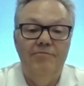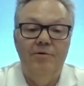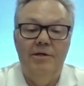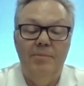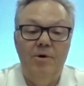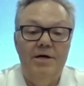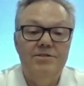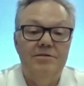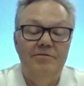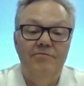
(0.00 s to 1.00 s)
fully
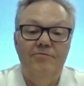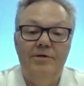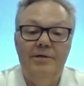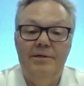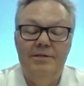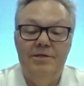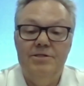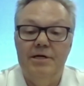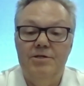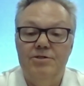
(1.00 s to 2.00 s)
abreast of the uh,
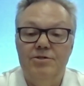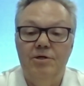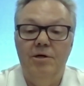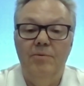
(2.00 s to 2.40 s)
discussions all the